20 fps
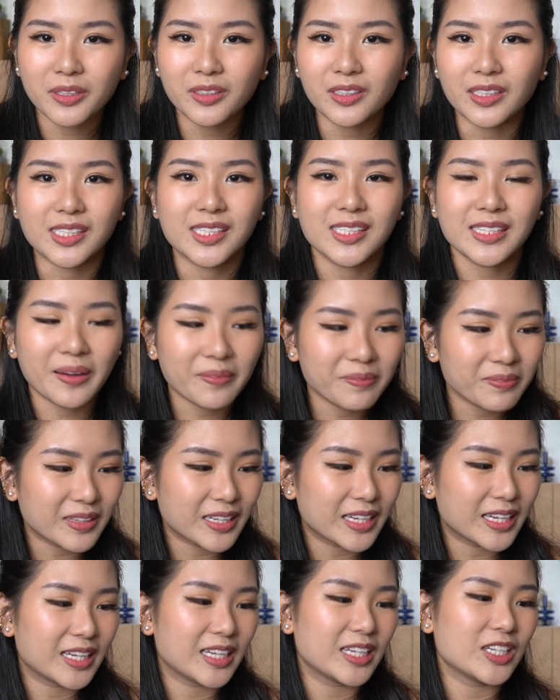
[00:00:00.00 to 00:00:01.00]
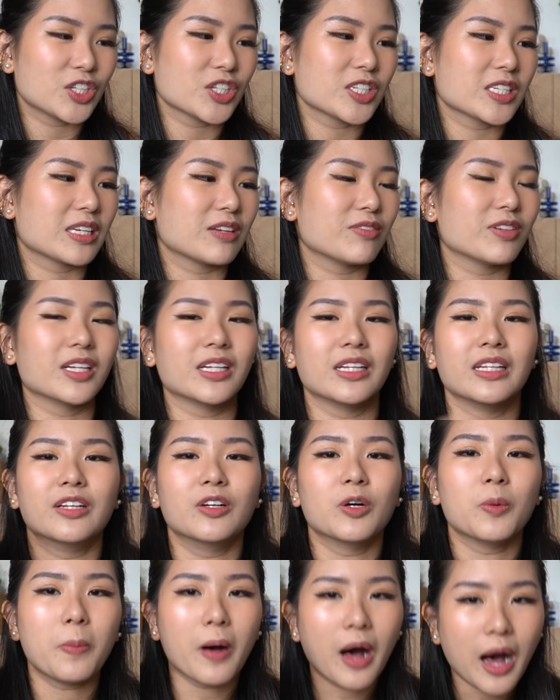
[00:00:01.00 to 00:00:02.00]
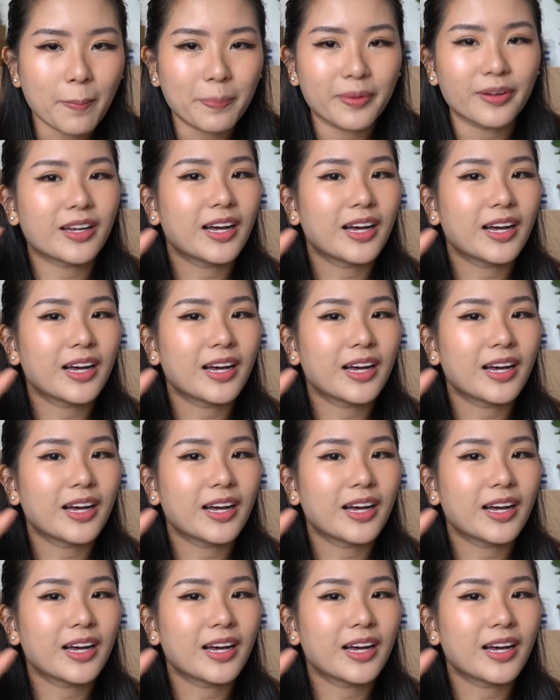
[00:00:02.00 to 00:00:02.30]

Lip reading: or something, just give it a little pop of